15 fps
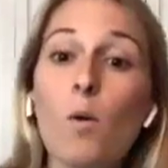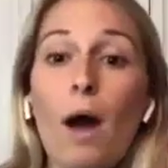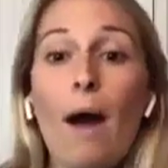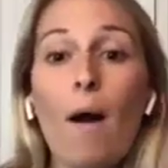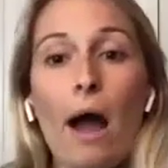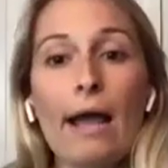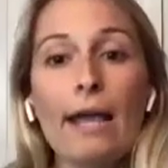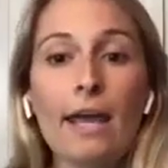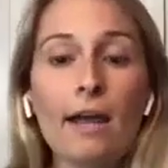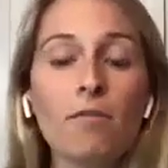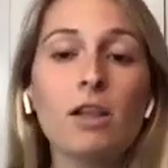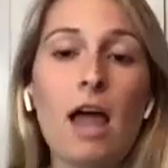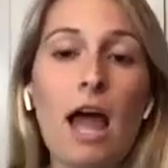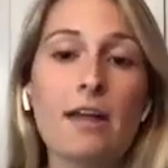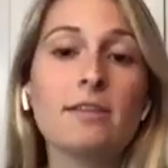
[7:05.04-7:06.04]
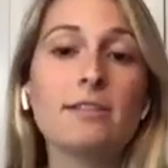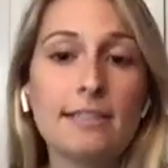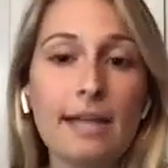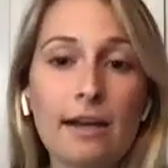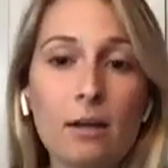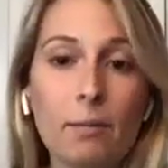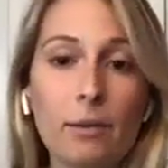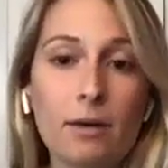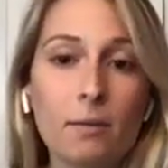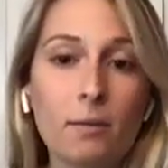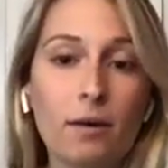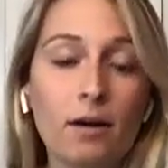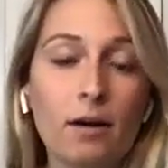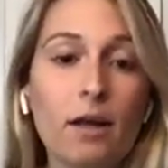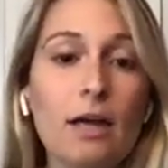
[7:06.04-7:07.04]
wow, I can't rely on stand up
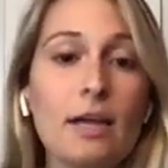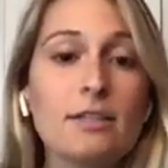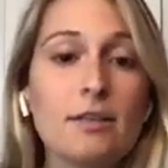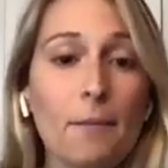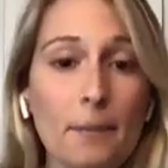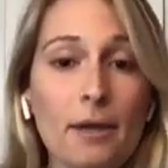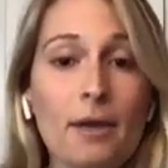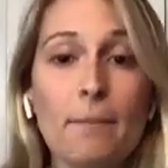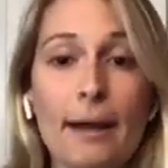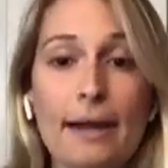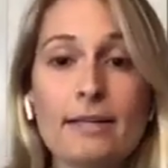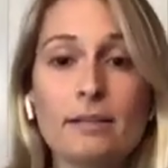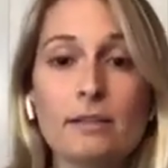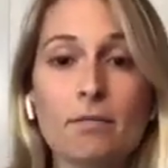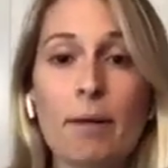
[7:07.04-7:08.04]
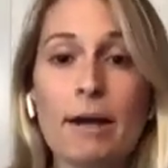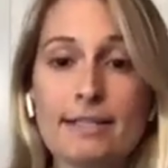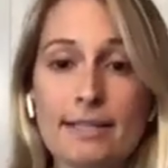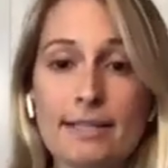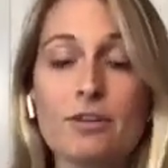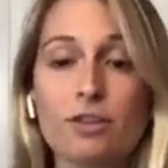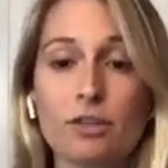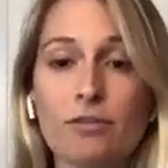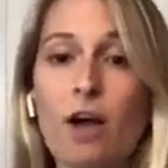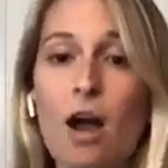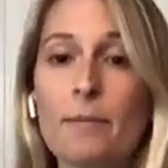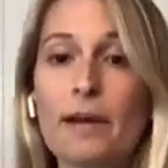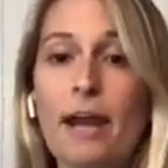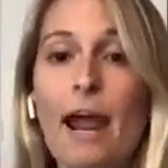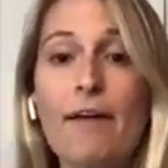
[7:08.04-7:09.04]
anymore to be my center of comedy.